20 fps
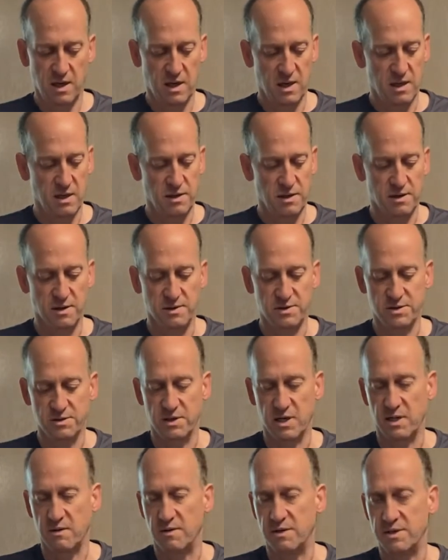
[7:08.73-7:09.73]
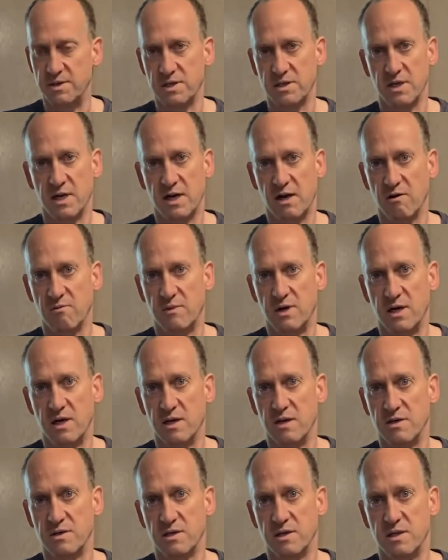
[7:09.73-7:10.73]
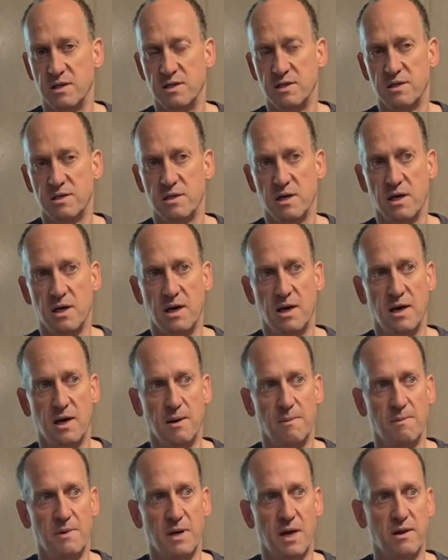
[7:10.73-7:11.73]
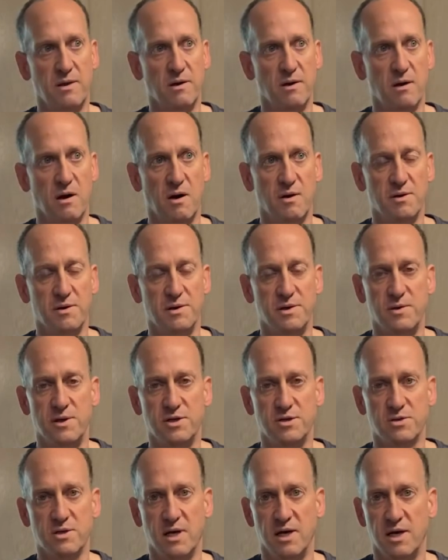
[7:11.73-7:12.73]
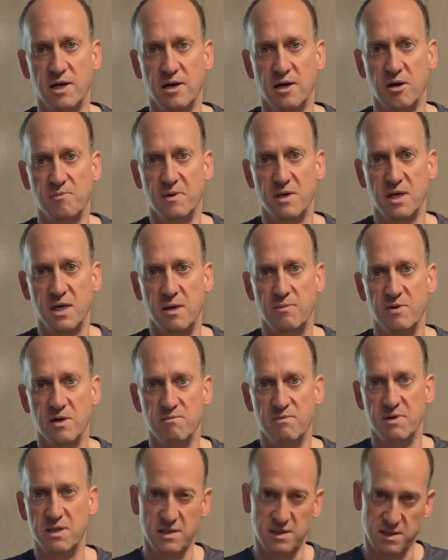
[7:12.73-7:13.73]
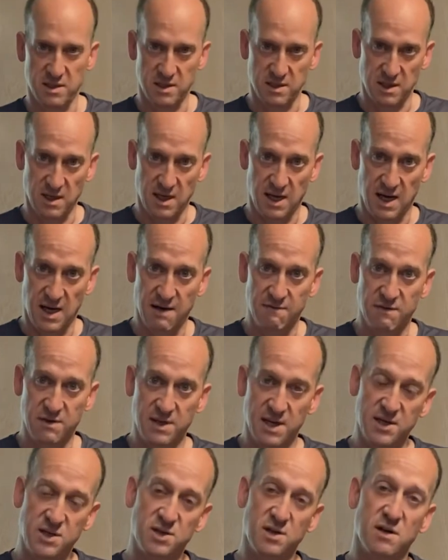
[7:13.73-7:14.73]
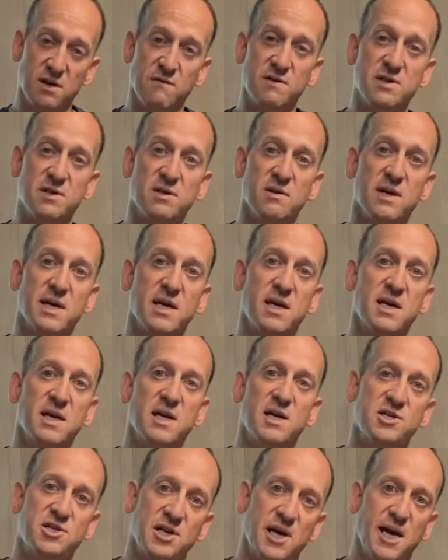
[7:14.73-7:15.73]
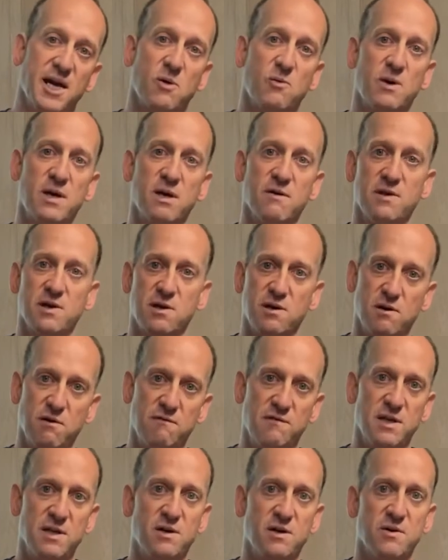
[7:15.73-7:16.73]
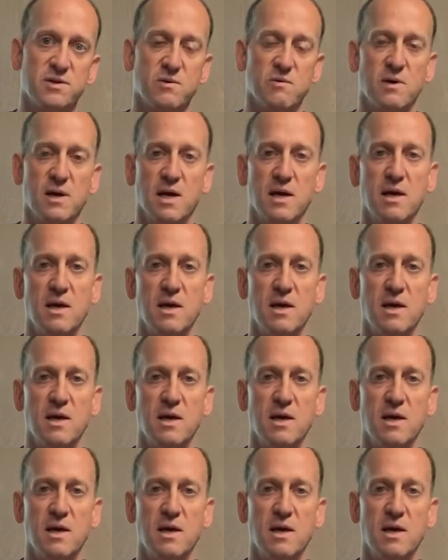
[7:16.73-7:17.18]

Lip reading: They're struggling just like everybody else is. And all they're doing is trying to help and keep their businesses alive that they service so they can get a check whenever the COVID goes away.